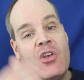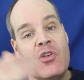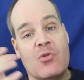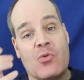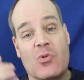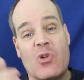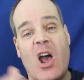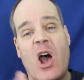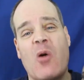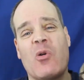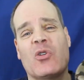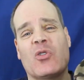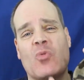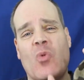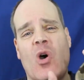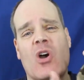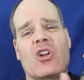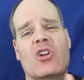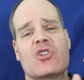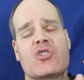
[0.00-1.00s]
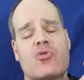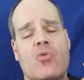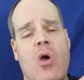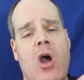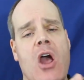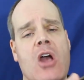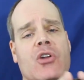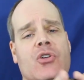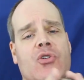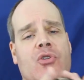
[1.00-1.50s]
You would always want to
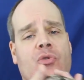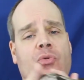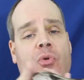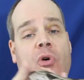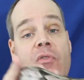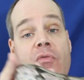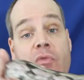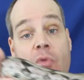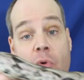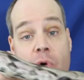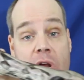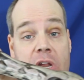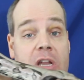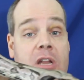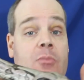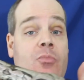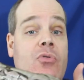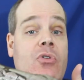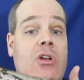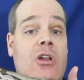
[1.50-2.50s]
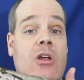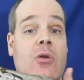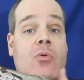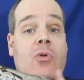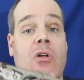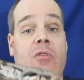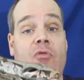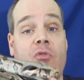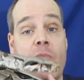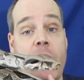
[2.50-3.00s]
try to avoid inbreeding
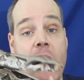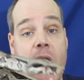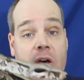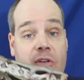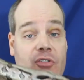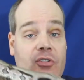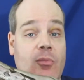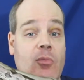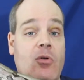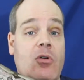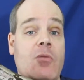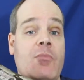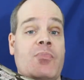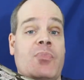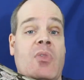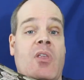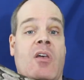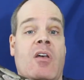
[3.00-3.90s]
whenever possible.